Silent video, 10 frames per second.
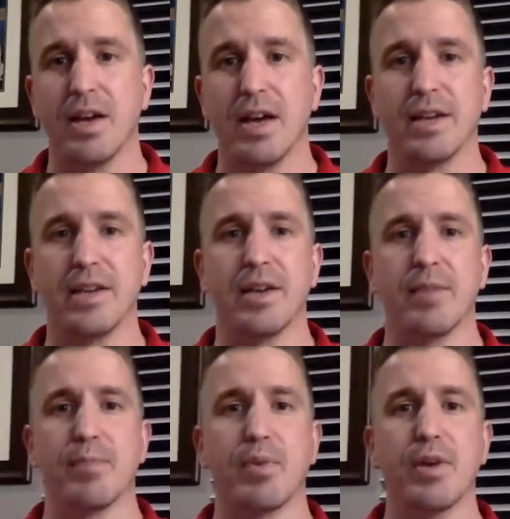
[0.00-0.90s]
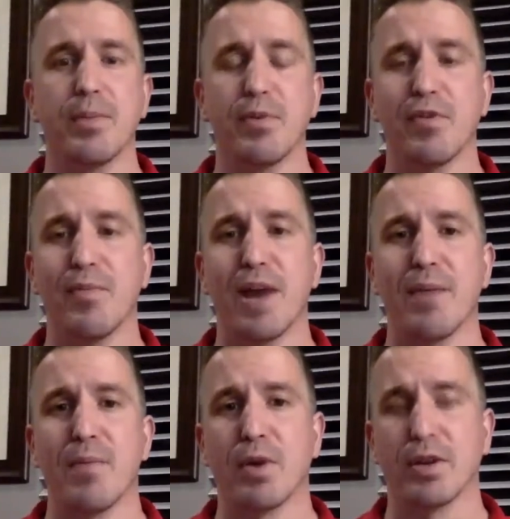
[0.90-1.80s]
and get pre-approved by a
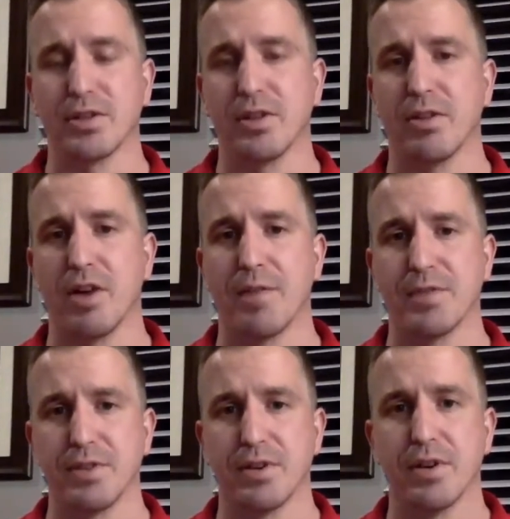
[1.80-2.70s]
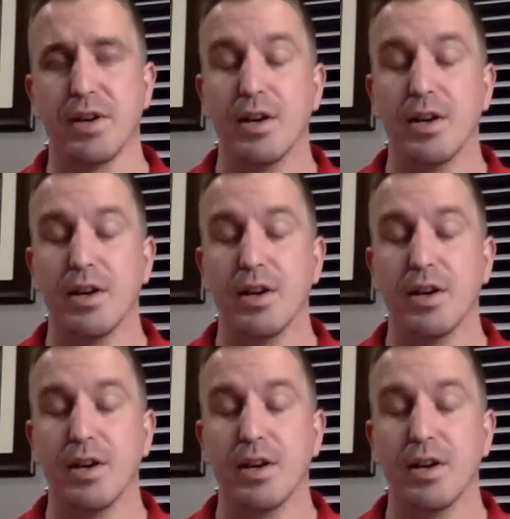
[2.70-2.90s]
mortgage loan officer.